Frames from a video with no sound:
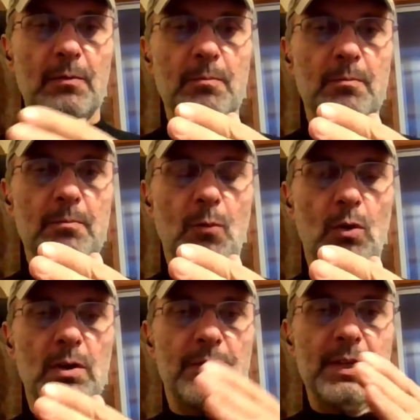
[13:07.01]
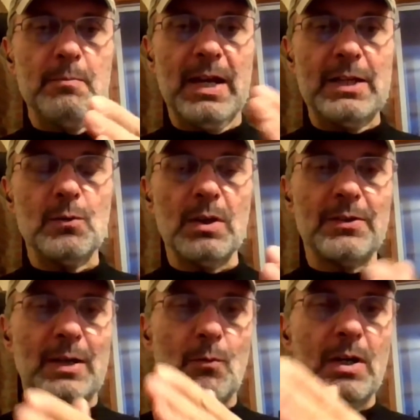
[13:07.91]
more of the manual is I
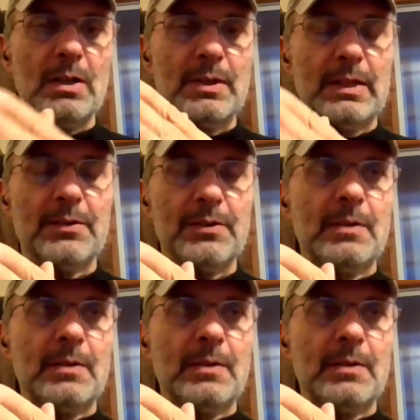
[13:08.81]
want this.